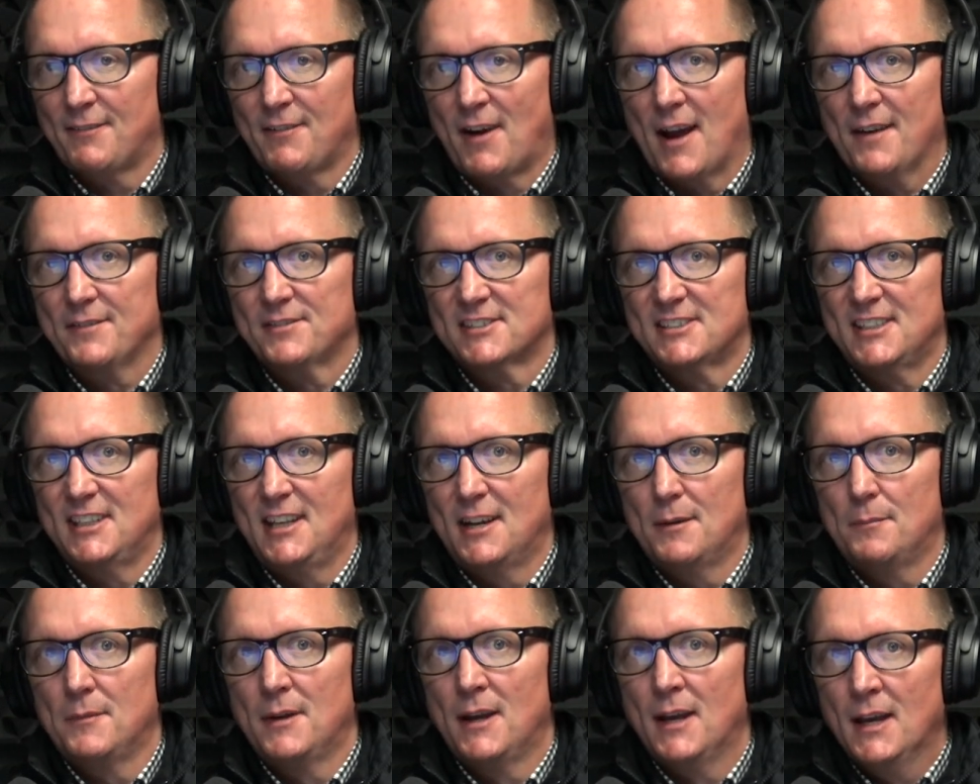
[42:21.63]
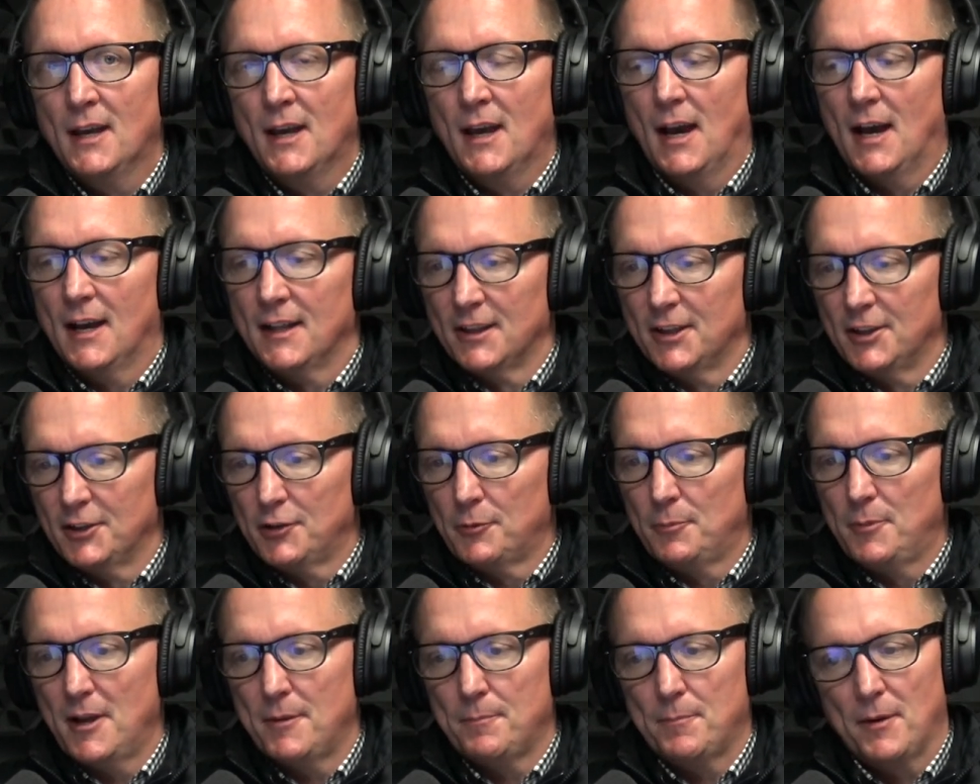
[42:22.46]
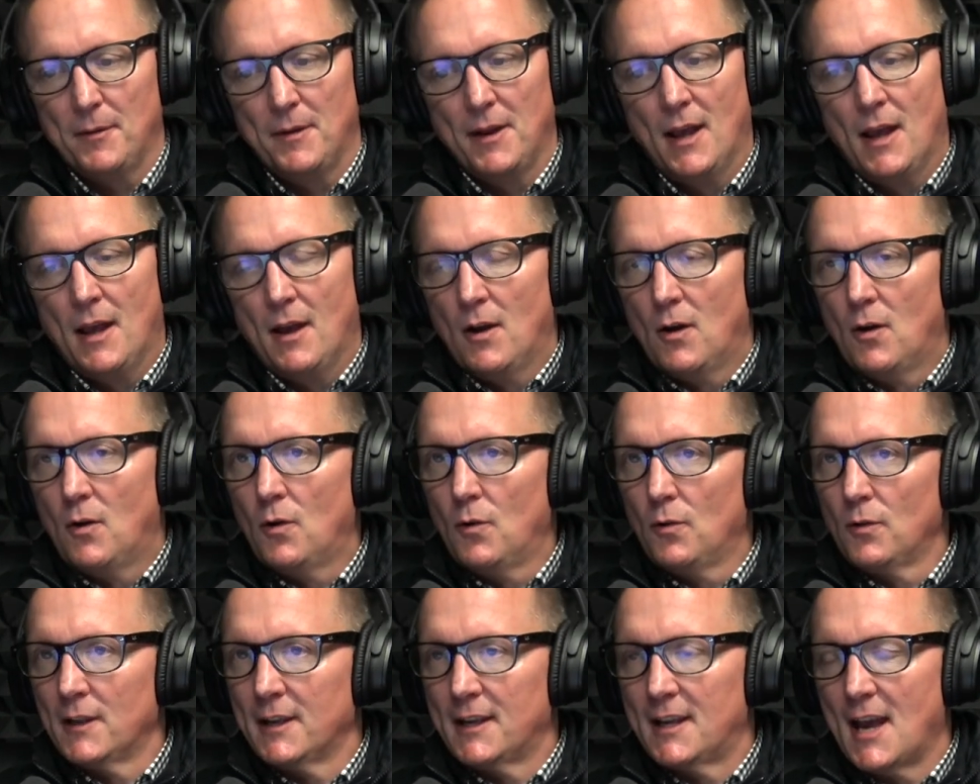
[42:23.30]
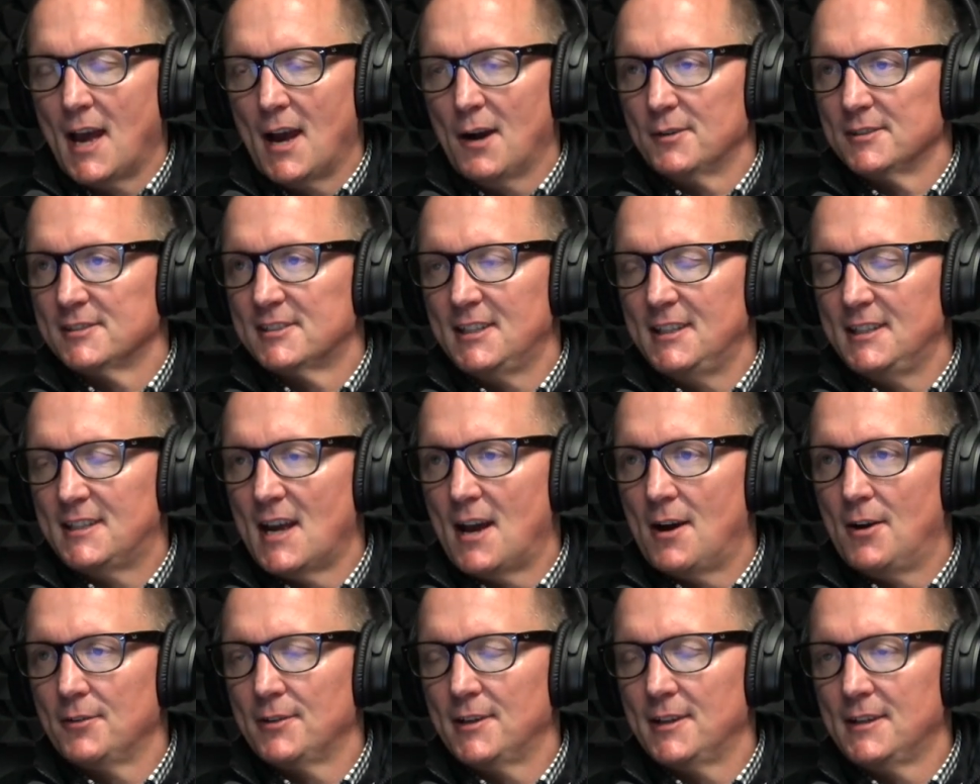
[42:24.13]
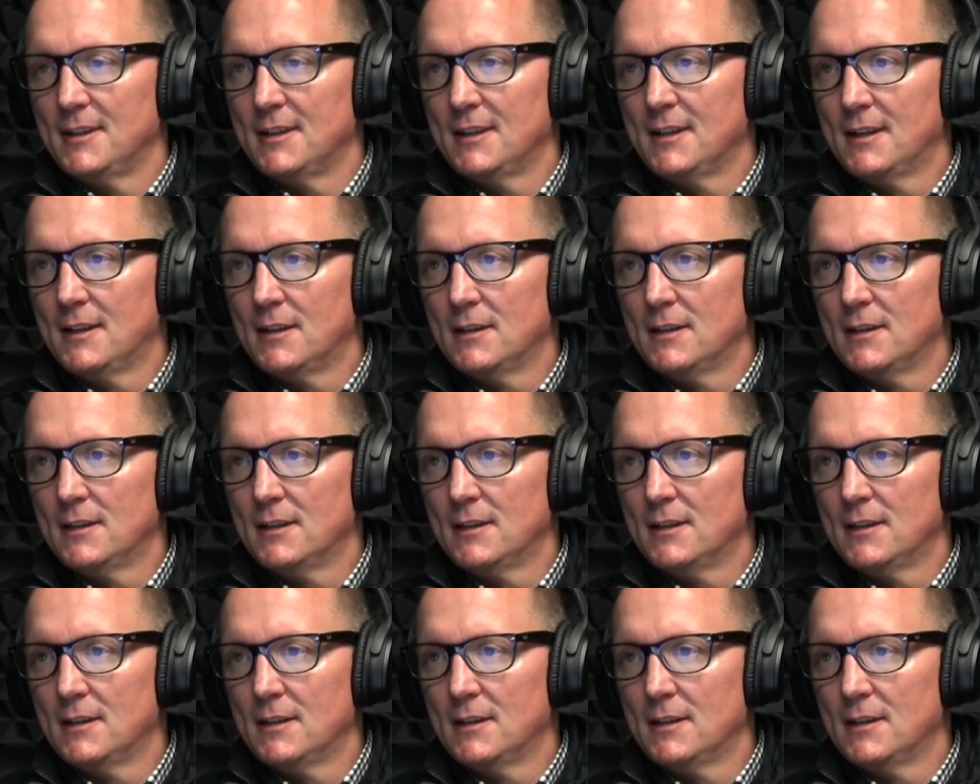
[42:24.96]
I've I've seen him a little bit, but holy cow, is he talented!